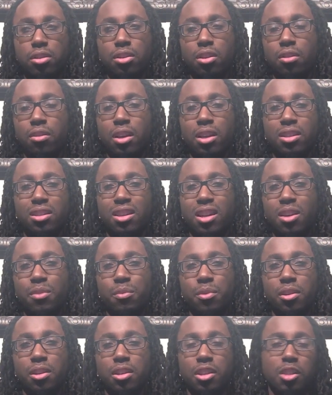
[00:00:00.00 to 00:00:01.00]
So that's not
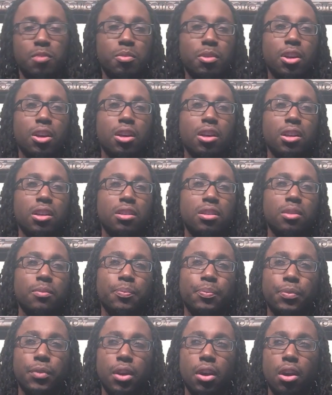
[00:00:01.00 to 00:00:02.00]
really, just because
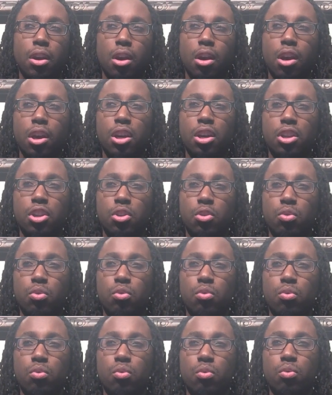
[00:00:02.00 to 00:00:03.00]

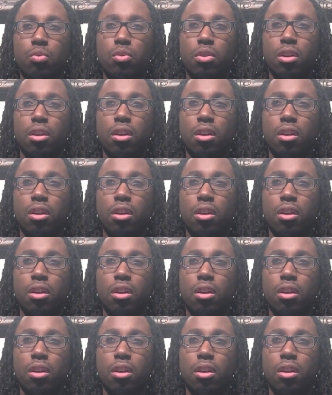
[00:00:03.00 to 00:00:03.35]
you,